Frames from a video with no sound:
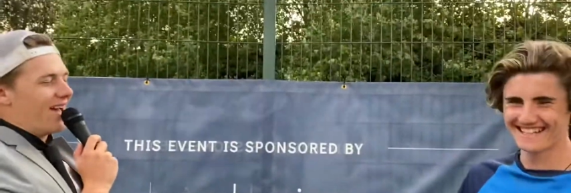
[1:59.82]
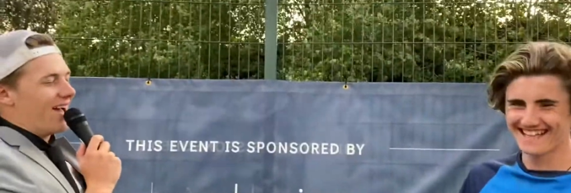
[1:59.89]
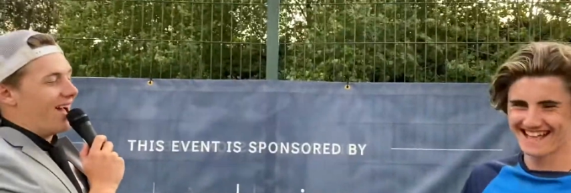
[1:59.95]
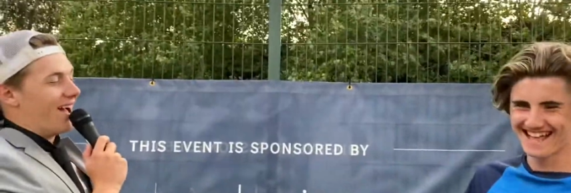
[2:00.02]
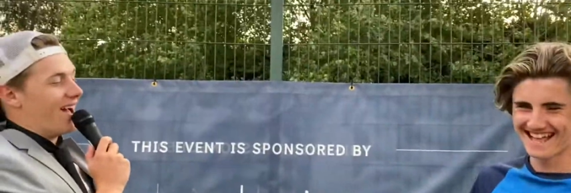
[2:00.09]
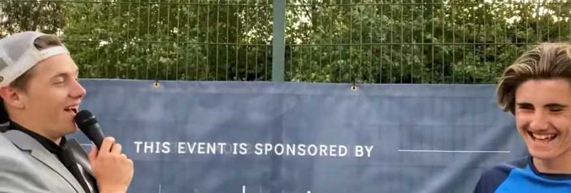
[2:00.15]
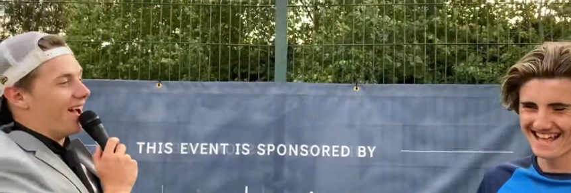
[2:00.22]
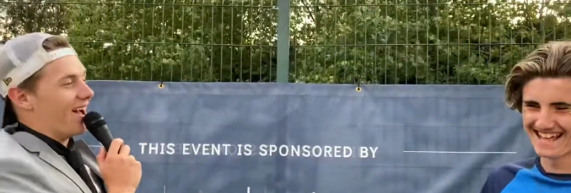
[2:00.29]

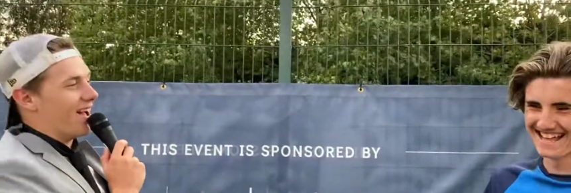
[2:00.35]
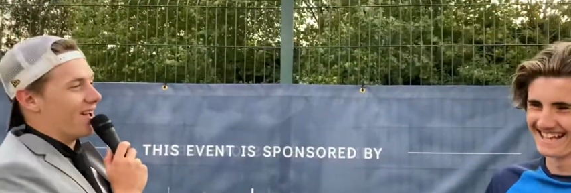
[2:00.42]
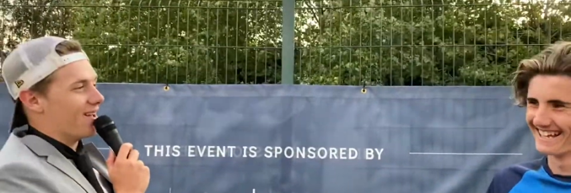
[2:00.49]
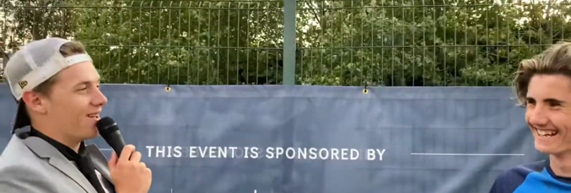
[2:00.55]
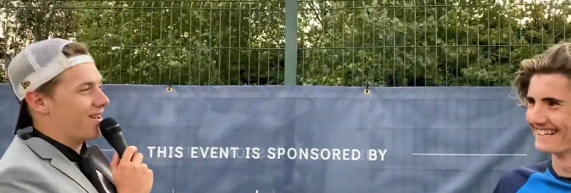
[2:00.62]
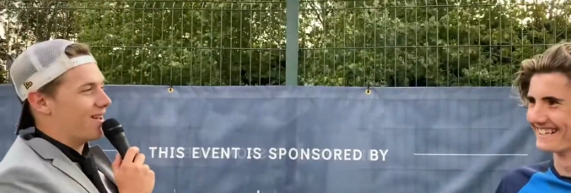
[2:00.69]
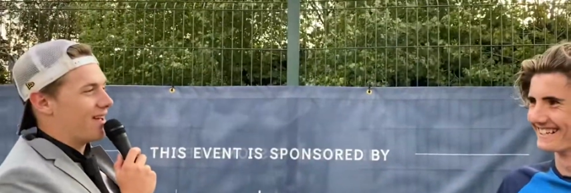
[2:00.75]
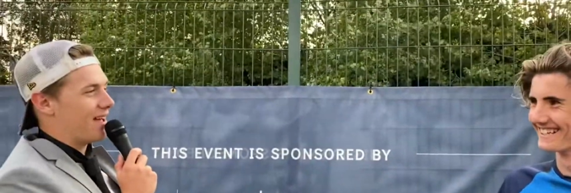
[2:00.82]
Speaker 1: Uh,
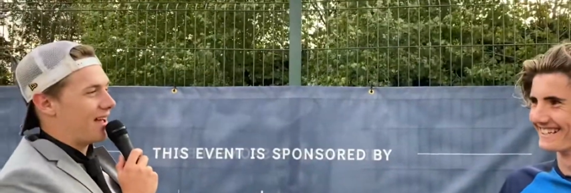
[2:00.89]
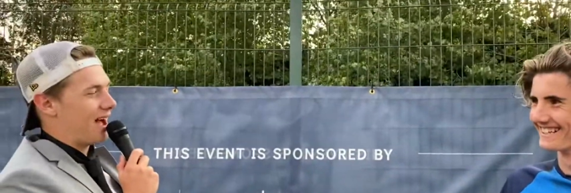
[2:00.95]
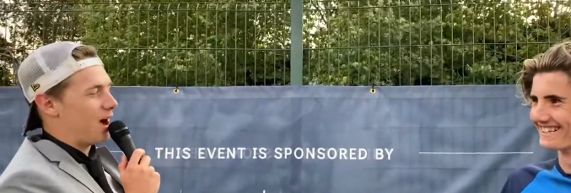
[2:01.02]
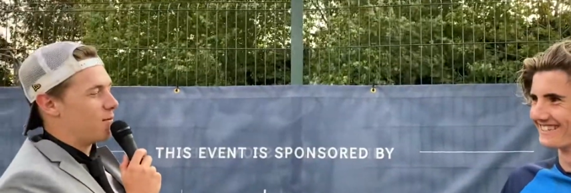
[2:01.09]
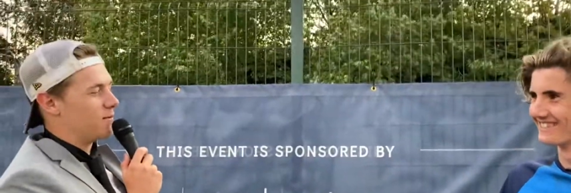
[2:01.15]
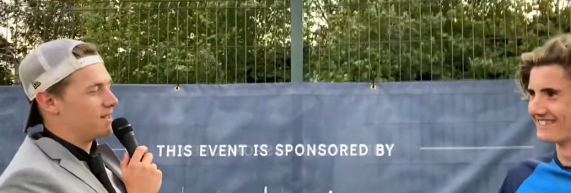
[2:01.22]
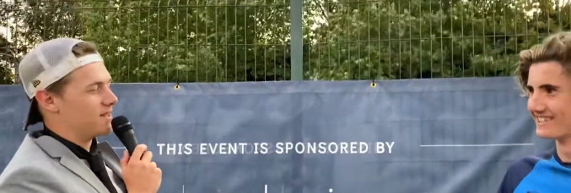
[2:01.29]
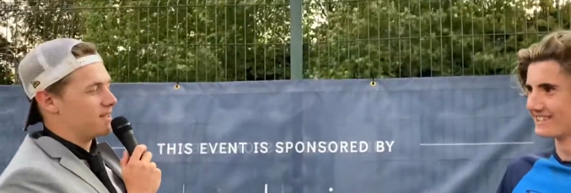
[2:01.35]
how
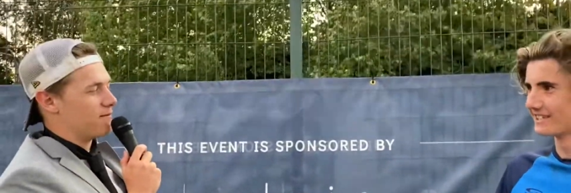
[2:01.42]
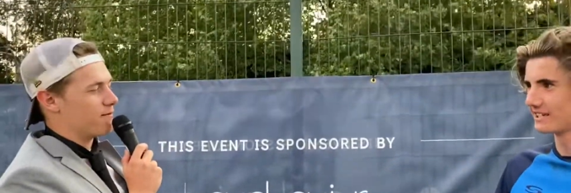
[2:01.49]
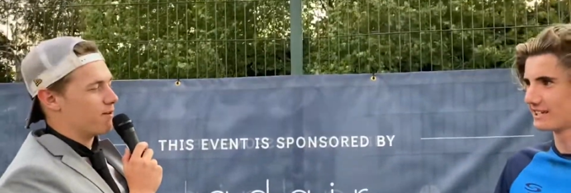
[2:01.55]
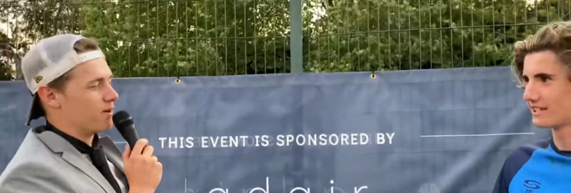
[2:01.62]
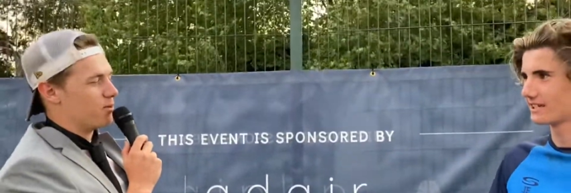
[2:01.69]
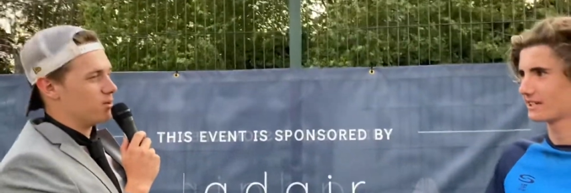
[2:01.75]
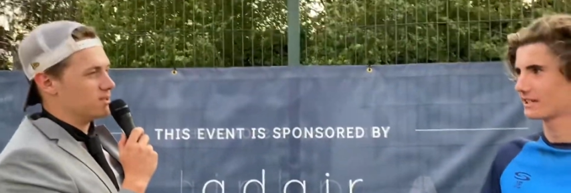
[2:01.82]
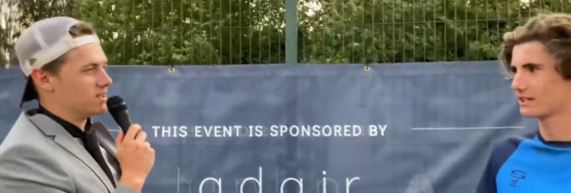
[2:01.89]
big are them three
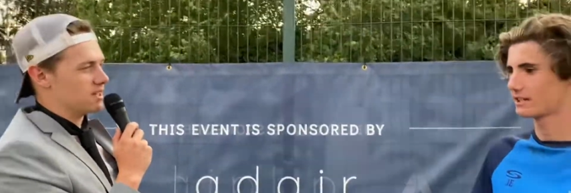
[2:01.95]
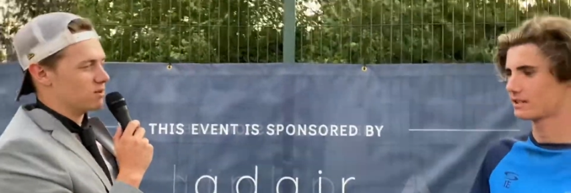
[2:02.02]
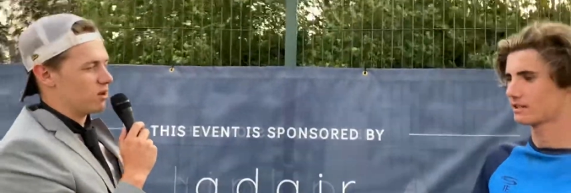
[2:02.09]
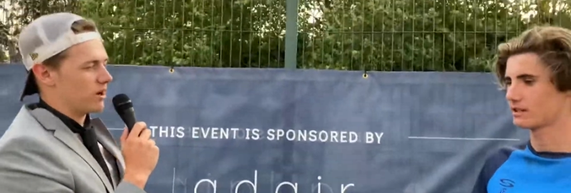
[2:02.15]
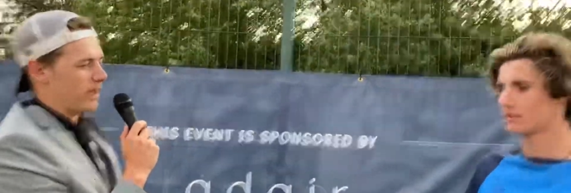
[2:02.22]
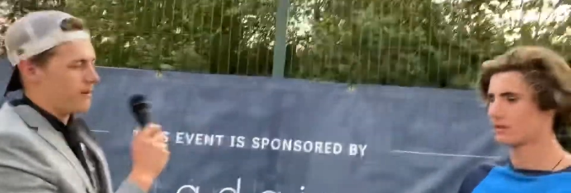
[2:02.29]
points to the target?